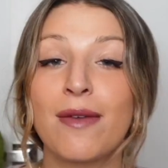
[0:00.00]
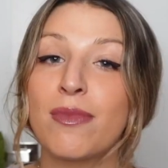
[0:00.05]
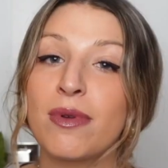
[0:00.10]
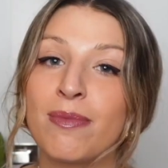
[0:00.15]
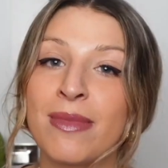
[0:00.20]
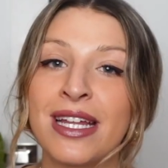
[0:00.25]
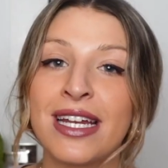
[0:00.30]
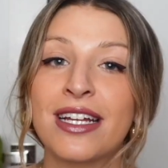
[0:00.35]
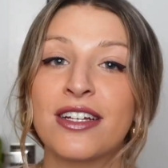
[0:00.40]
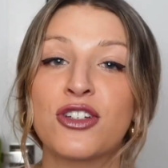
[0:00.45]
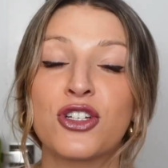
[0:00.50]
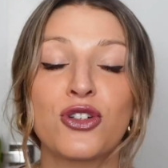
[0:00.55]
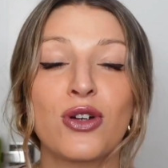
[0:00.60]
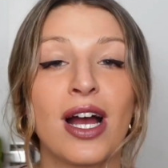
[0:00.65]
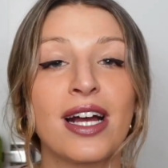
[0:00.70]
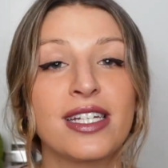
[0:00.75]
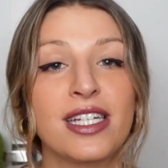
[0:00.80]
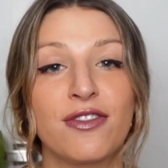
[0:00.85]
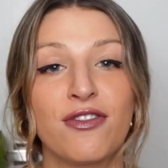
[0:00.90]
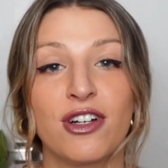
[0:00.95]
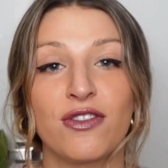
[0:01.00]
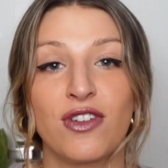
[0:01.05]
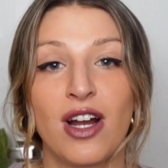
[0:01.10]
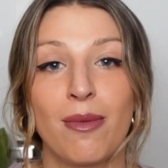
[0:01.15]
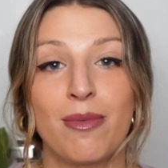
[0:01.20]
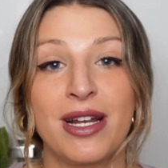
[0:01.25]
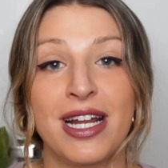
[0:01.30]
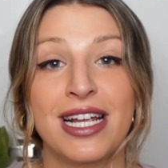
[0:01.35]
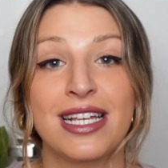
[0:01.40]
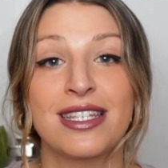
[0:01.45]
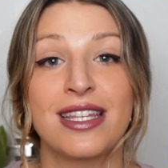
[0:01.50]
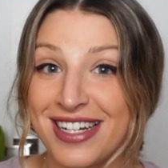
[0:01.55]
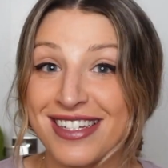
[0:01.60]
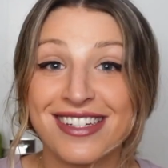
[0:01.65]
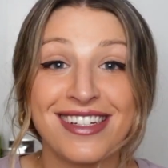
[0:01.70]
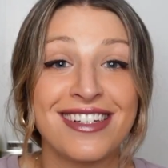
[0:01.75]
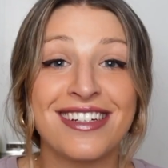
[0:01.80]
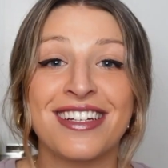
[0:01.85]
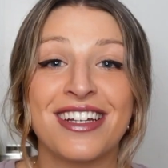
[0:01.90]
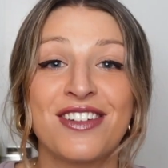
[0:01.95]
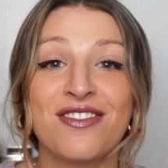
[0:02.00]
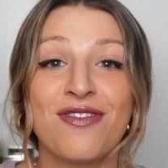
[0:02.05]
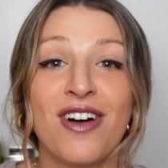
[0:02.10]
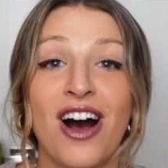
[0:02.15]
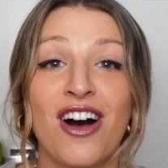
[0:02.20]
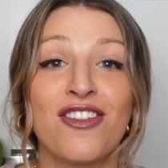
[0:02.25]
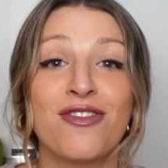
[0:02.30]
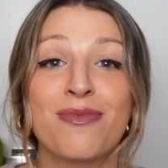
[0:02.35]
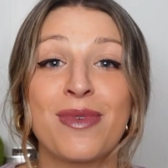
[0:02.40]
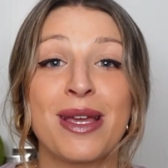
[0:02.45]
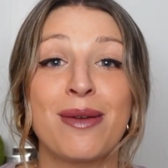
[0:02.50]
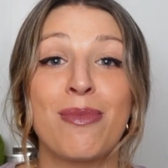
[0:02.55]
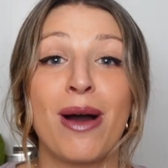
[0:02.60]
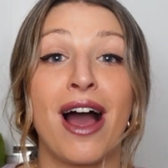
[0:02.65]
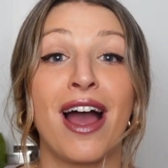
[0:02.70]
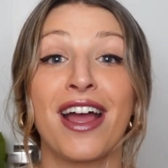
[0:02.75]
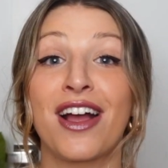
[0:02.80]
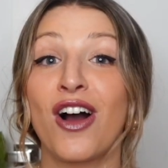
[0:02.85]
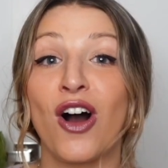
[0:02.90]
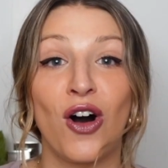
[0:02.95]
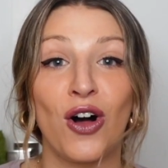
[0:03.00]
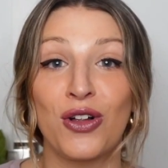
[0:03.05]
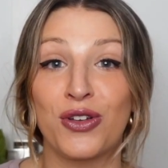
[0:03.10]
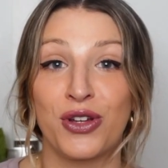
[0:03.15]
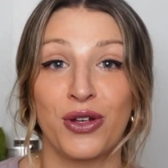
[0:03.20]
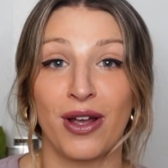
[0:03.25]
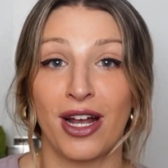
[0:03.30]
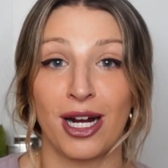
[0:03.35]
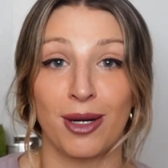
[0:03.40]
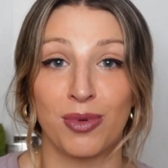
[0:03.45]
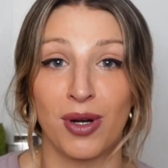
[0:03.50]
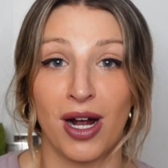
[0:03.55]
I've been meaning to try different remedies that didn't involve me buying all new hair